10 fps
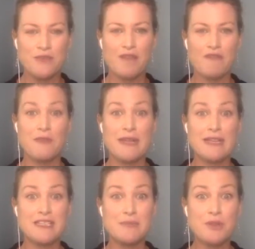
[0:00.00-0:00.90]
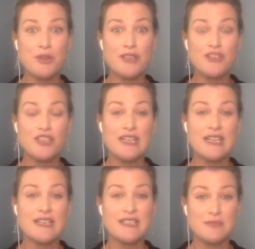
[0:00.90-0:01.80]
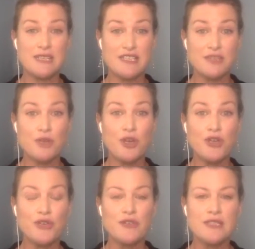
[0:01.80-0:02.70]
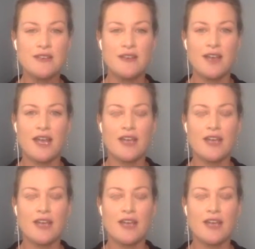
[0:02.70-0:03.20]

And from that experience, you can get some testimonials uh,